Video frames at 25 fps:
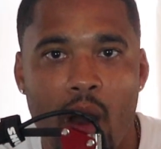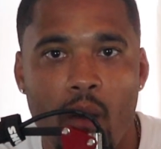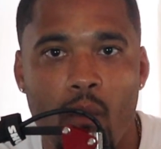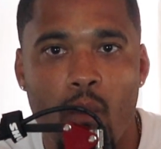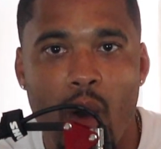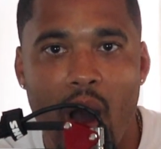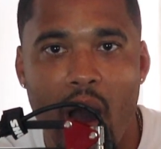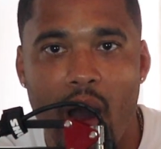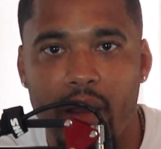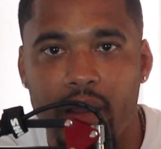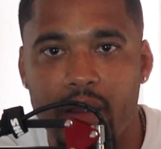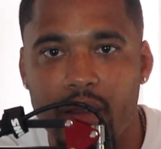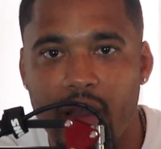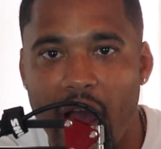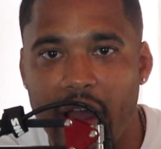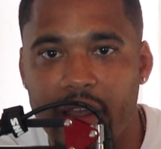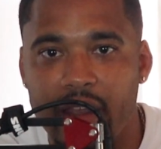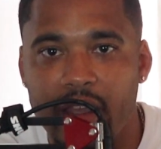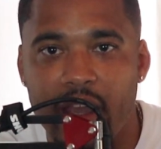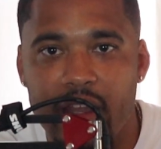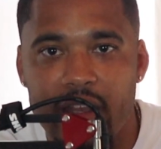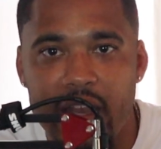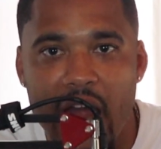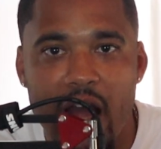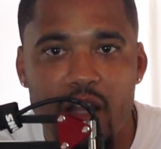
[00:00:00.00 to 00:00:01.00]
I, I, I
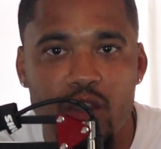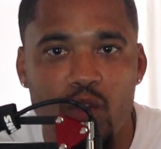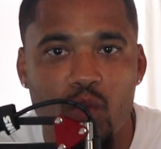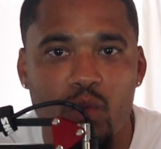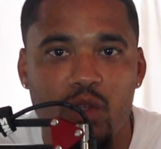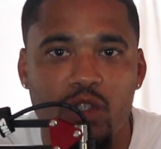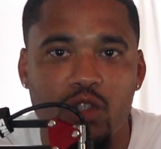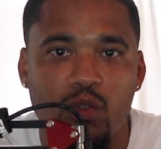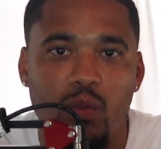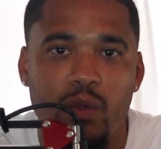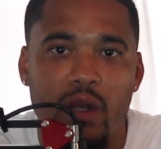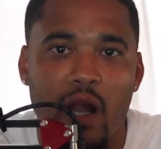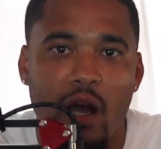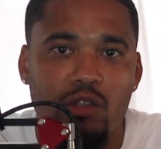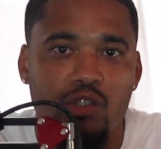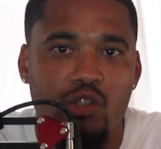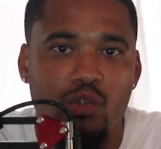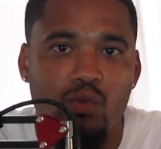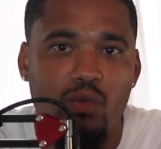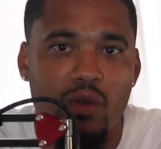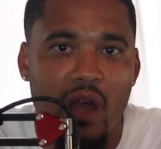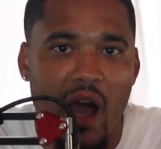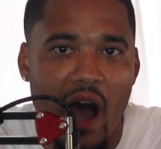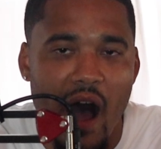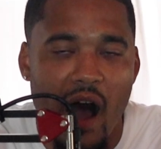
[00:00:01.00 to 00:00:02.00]
cannot do this
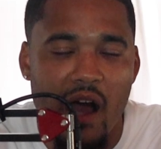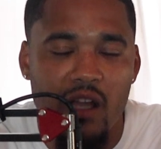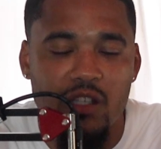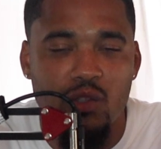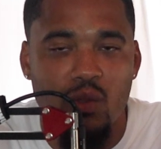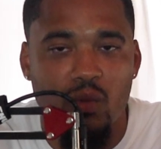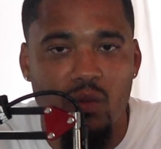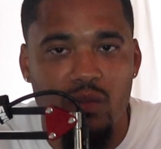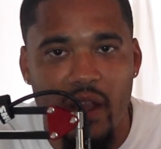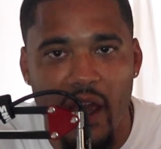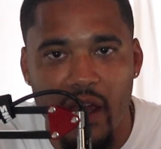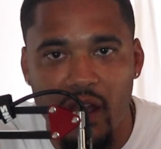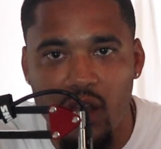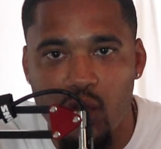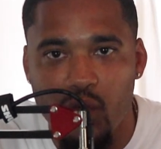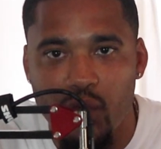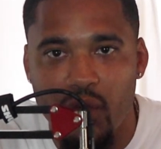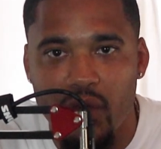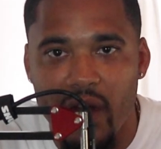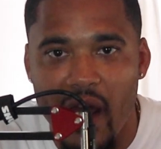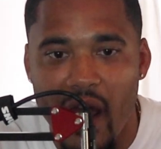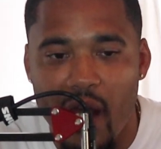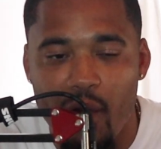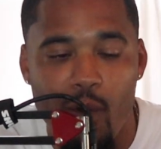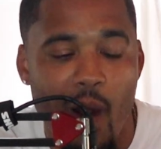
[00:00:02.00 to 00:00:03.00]
without you guys. So thank you
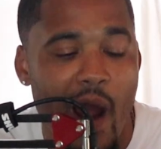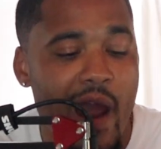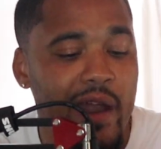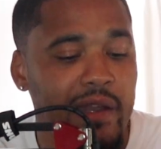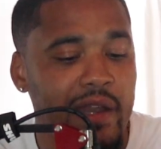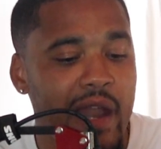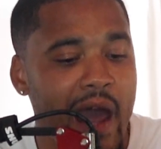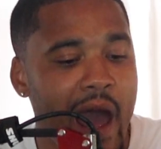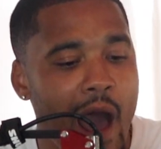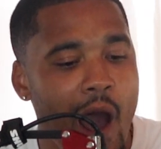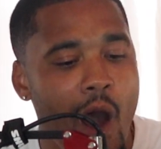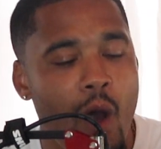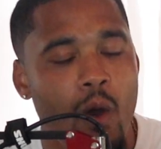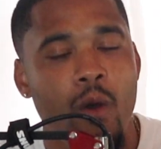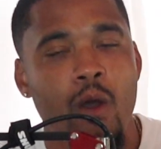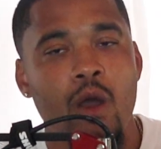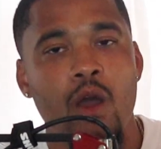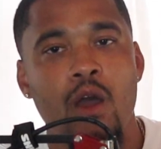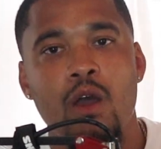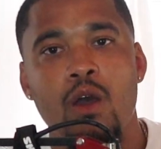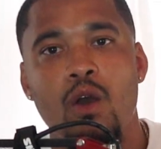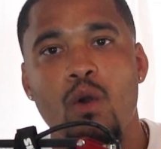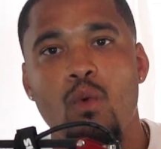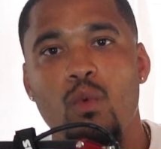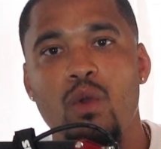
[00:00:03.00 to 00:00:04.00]
for that. Right now,
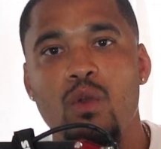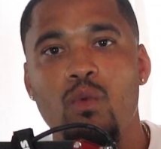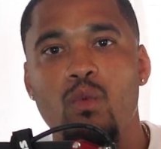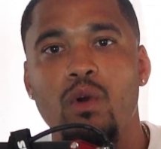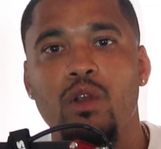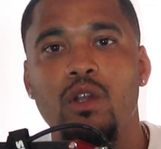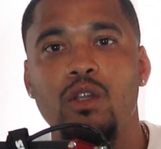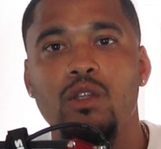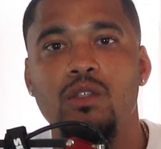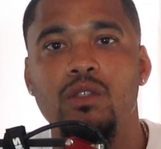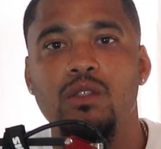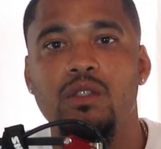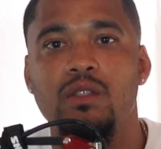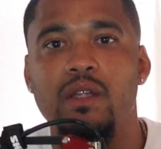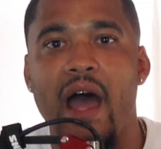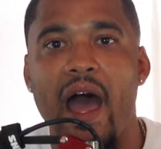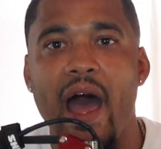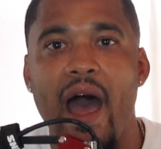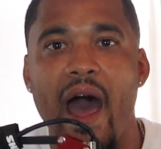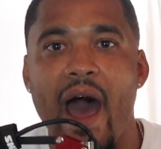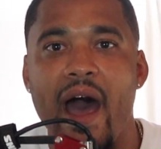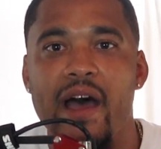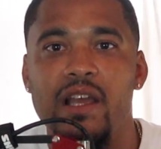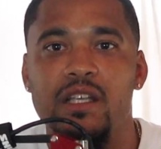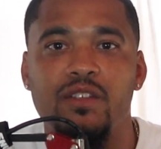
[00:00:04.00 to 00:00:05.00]
we want to
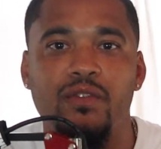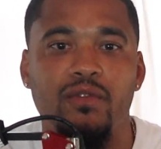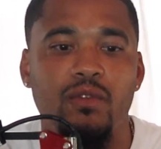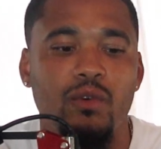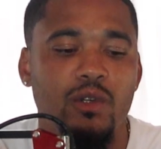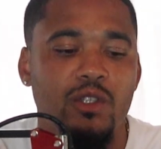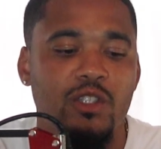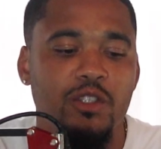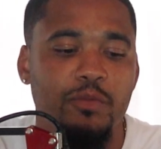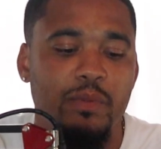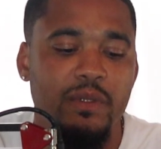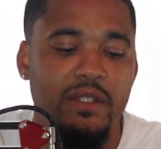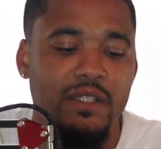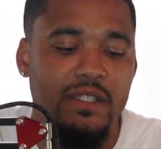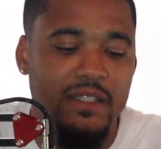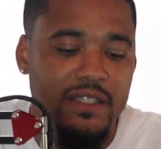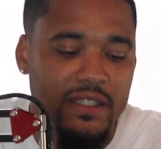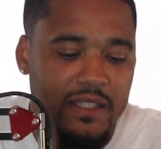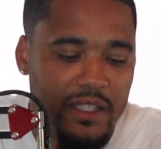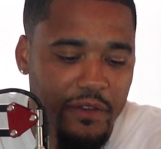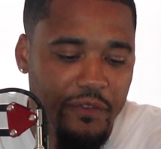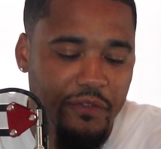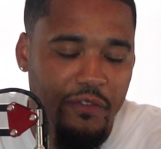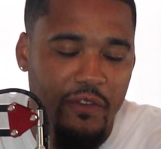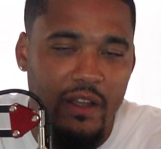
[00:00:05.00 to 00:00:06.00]
ask for a
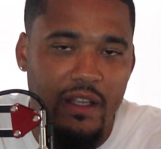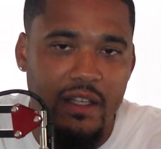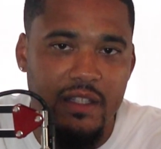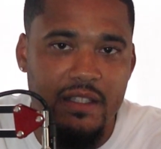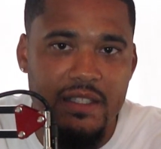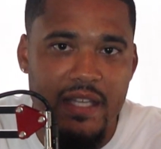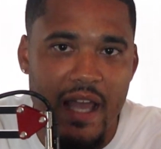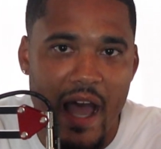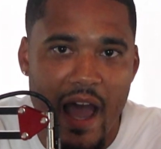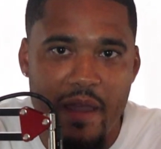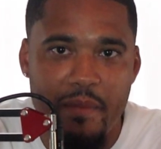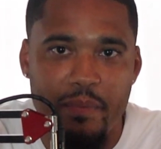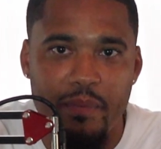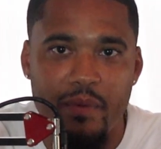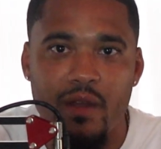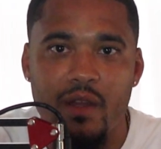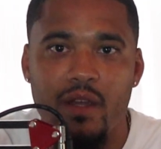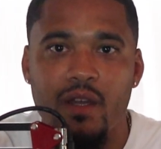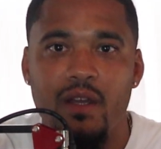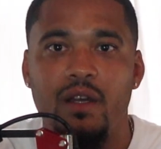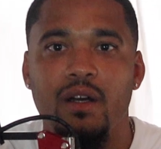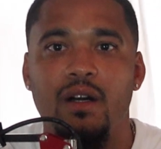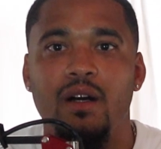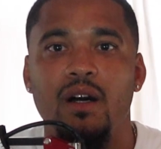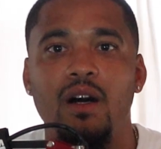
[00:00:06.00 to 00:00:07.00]
specific type
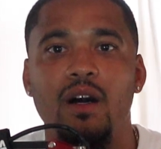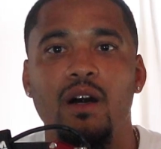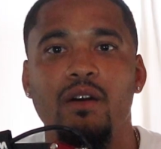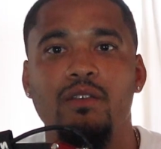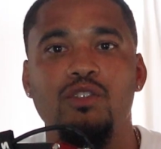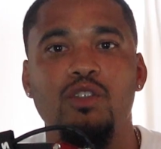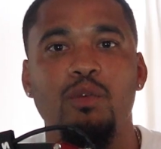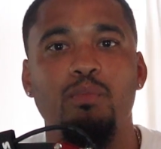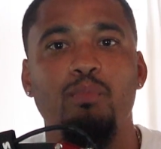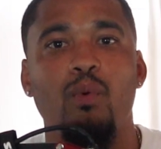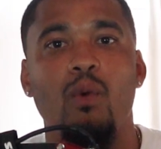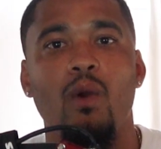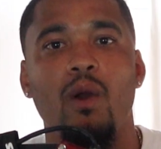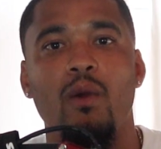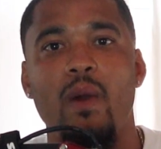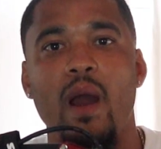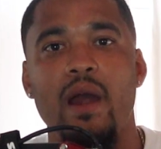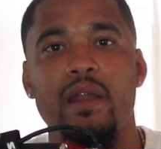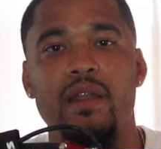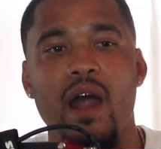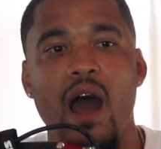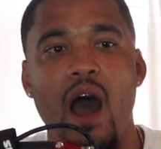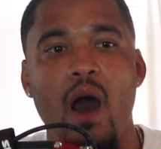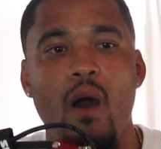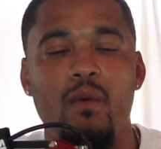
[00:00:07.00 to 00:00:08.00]
of support
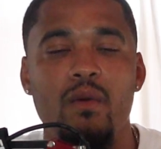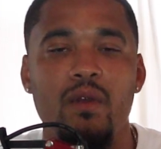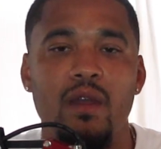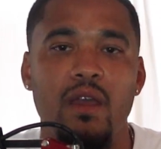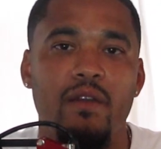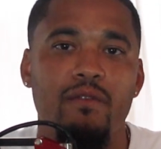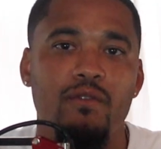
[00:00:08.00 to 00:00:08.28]
right now.